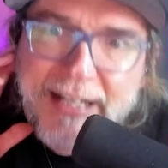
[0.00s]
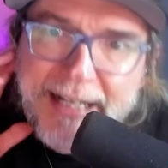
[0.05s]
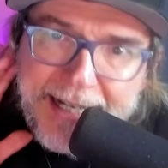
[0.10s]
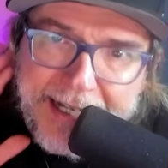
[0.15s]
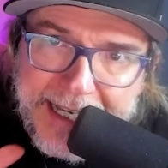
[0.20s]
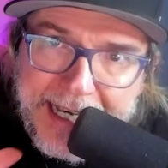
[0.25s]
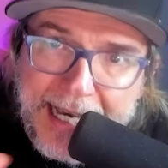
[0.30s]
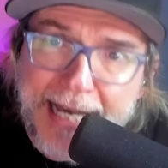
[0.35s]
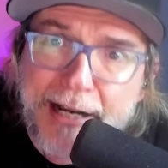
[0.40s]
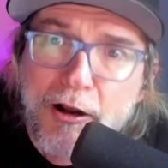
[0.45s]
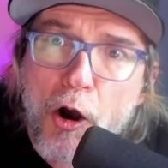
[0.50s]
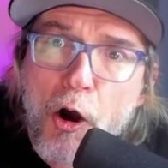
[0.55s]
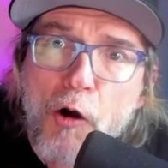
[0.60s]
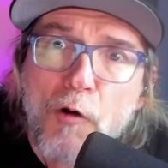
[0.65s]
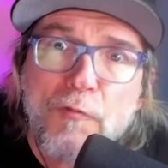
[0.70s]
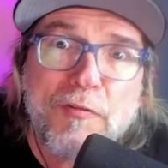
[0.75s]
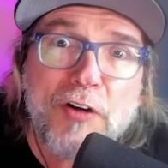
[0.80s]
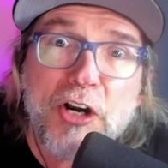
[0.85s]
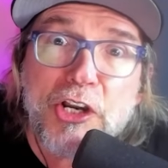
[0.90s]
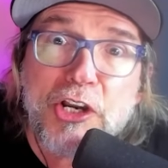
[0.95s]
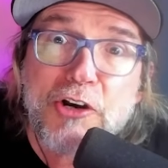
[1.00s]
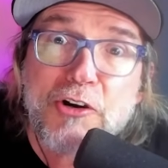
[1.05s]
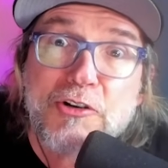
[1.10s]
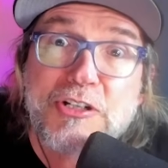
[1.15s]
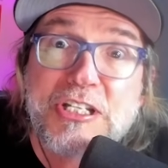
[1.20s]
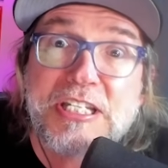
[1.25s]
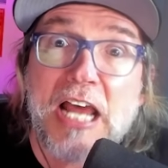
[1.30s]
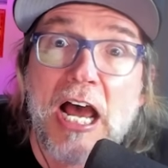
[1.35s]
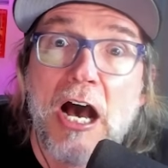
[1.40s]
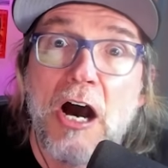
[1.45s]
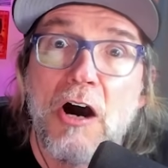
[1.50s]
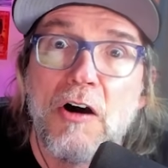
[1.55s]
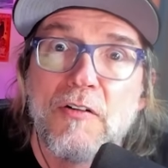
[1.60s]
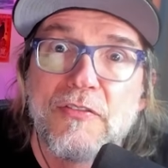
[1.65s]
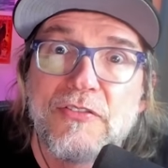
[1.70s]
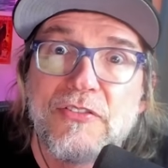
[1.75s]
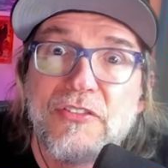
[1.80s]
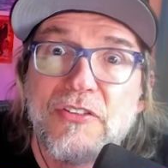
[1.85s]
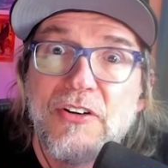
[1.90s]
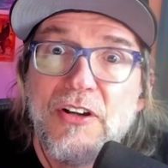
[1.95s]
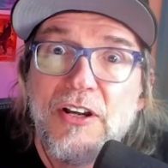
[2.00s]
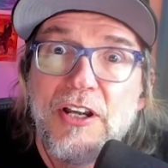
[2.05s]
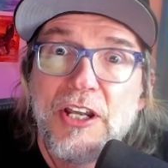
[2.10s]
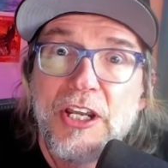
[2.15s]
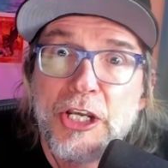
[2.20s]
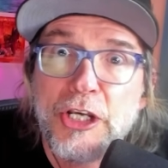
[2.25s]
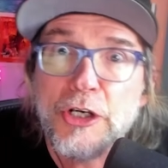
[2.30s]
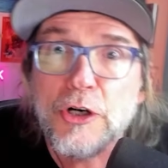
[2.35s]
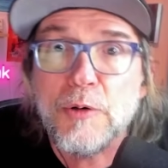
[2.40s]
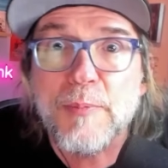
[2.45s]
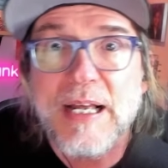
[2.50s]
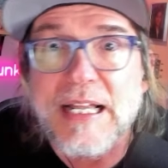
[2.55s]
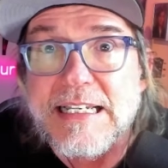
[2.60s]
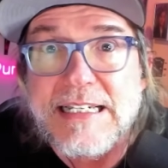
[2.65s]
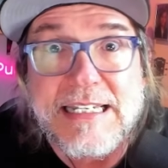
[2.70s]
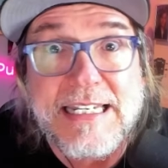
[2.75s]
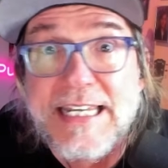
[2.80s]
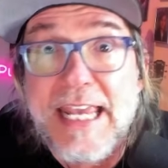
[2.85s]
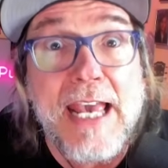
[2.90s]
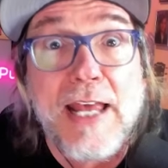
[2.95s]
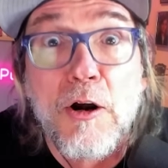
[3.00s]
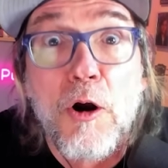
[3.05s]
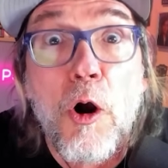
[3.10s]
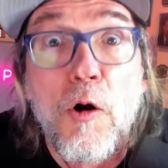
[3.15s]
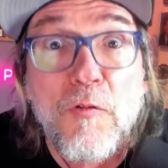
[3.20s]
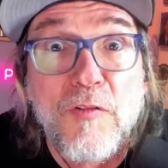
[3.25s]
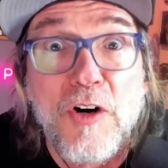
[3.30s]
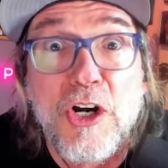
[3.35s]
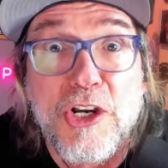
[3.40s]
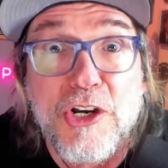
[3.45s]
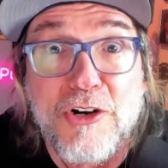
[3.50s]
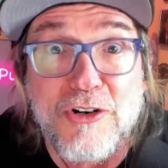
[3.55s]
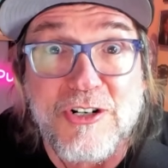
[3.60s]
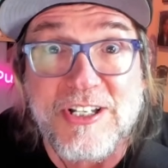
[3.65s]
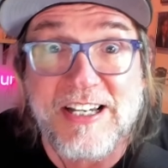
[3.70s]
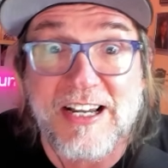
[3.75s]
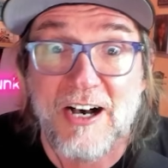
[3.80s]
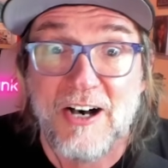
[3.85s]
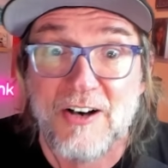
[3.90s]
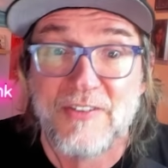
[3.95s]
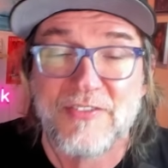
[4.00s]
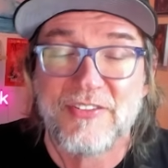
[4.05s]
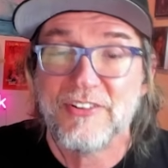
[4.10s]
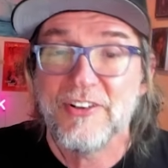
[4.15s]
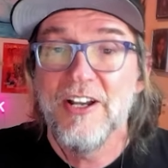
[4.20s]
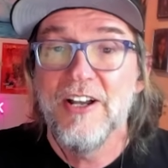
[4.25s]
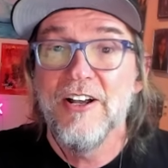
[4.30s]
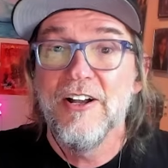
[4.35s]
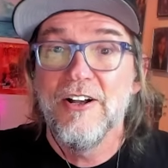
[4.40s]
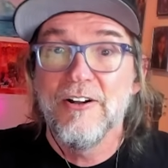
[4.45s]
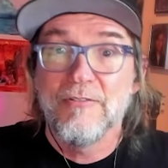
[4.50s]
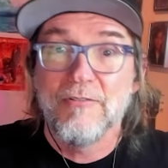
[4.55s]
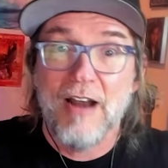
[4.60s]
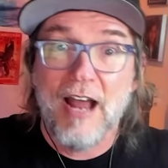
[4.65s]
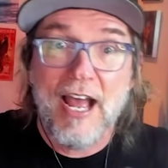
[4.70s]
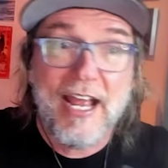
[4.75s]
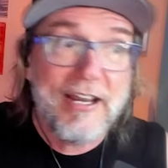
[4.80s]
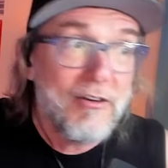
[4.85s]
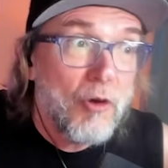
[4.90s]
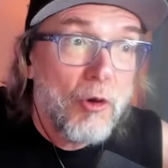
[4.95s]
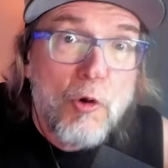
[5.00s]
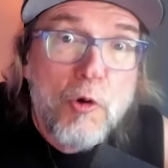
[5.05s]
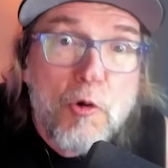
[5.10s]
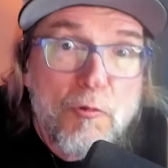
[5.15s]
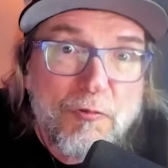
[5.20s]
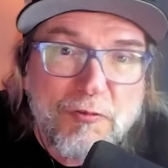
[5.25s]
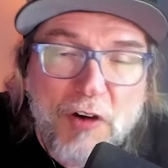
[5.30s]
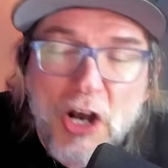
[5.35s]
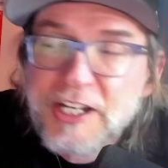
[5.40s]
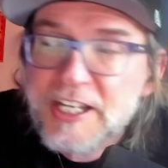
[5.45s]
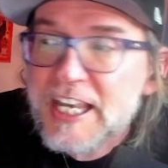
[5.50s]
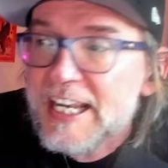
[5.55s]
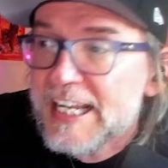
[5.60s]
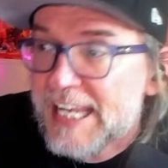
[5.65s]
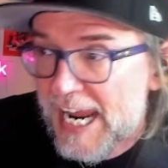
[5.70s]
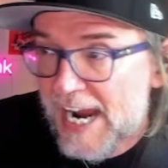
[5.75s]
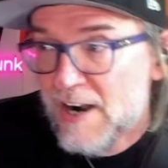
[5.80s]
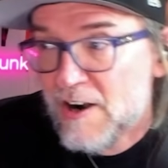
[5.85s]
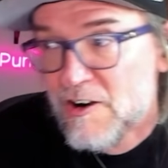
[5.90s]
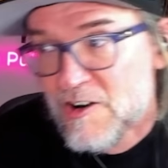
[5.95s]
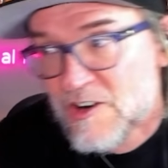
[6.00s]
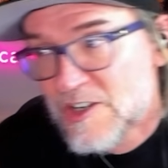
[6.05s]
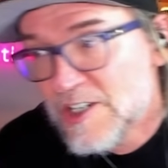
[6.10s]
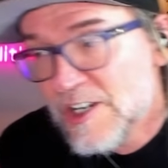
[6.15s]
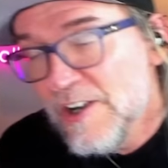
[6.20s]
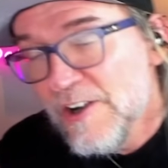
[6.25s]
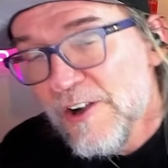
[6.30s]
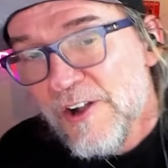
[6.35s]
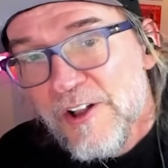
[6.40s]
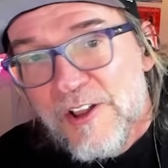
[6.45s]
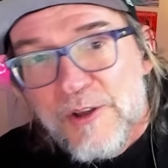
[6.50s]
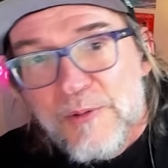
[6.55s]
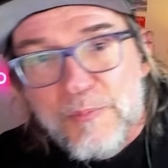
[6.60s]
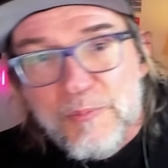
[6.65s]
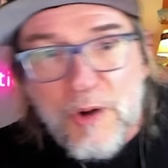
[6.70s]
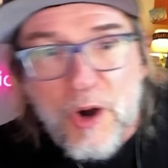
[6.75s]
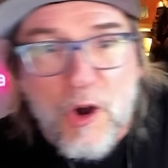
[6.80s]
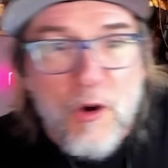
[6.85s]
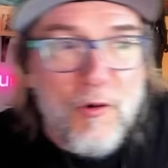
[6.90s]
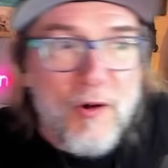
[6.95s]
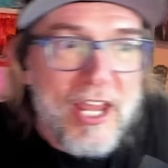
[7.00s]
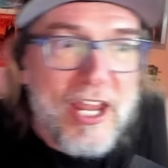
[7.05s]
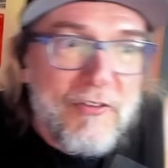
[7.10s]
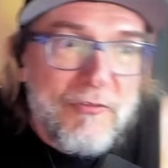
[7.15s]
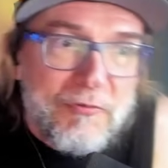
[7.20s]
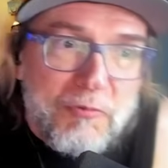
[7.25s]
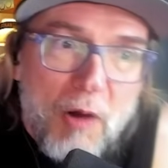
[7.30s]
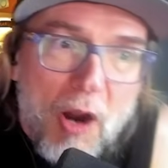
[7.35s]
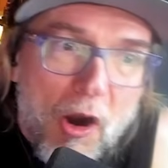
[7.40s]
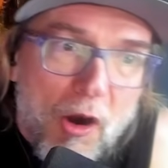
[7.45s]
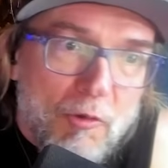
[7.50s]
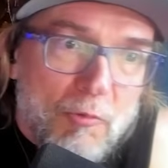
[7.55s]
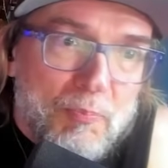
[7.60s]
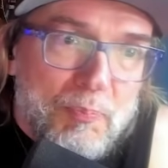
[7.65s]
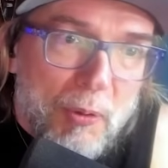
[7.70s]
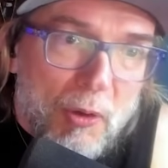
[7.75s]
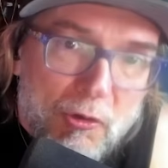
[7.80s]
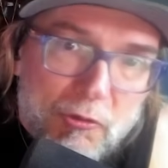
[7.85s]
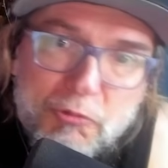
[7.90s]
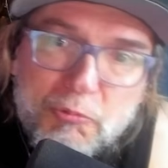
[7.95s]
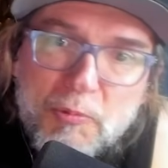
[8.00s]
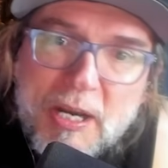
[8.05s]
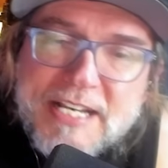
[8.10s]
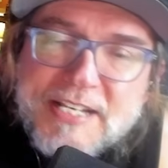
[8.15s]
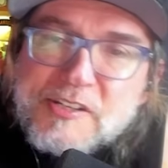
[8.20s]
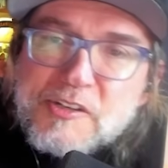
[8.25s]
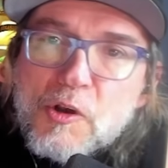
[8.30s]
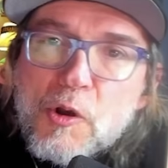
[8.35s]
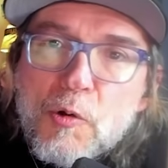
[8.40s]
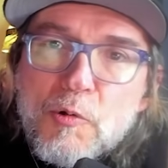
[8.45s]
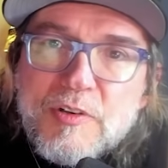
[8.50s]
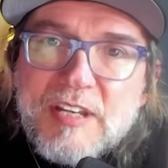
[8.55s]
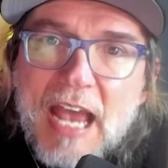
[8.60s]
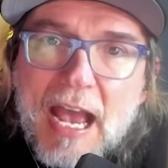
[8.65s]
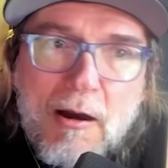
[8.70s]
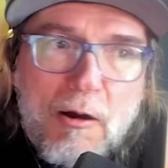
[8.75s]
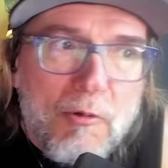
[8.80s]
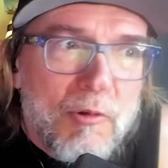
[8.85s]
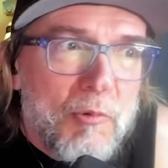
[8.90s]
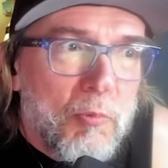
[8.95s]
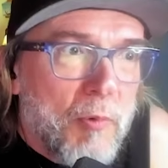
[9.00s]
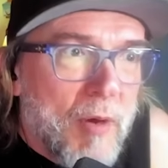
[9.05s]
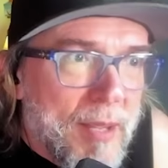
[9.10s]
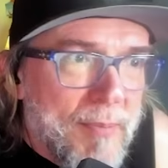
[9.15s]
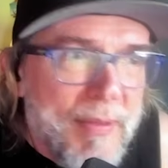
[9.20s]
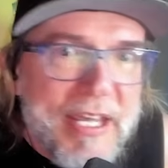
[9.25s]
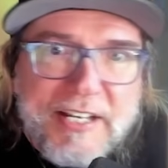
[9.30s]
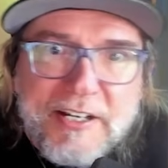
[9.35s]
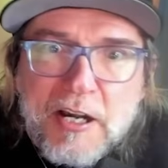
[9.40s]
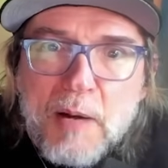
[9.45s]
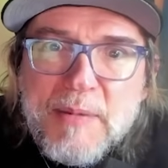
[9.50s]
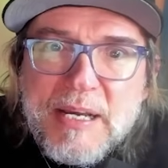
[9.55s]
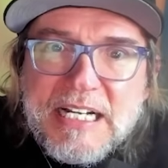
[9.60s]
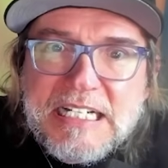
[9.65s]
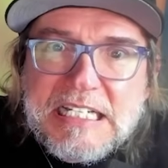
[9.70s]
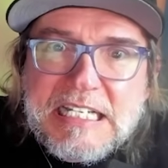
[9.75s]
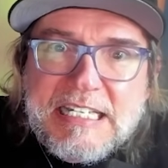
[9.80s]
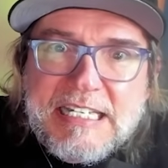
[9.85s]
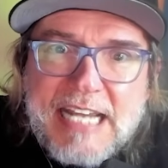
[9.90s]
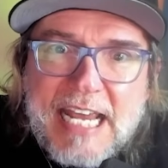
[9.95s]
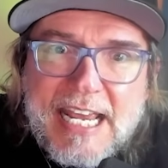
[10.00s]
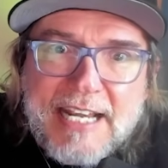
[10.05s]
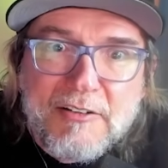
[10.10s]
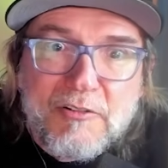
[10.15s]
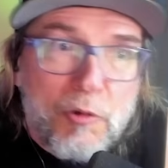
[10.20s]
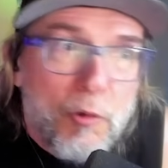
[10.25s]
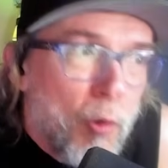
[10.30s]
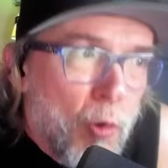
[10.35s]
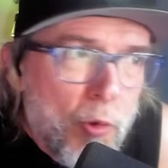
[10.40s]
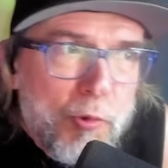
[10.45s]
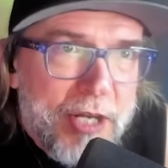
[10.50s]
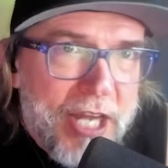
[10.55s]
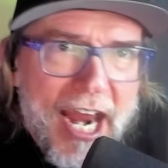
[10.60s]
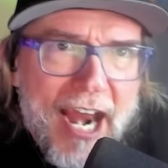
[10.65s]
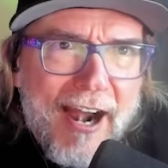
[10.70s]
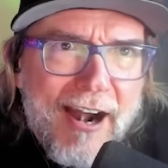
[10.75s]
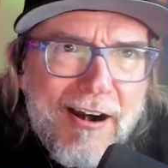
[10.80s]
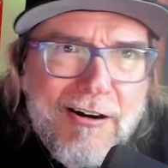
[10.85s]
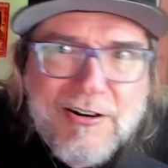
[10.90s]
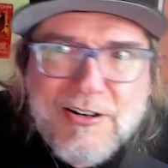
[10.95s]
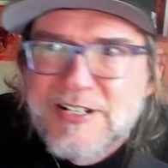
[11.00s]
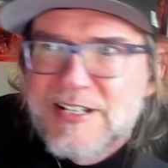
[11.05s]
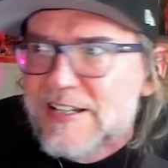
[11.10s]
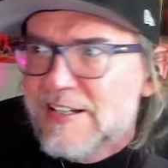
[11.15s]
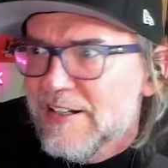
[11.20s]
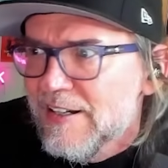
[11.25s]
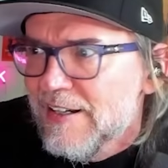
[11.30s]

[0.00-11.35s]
Get over yourselves. Humans, get over yourselves. Right? Who fucking cares? Bro, if our birth rates go down, we become extinct. Who cares?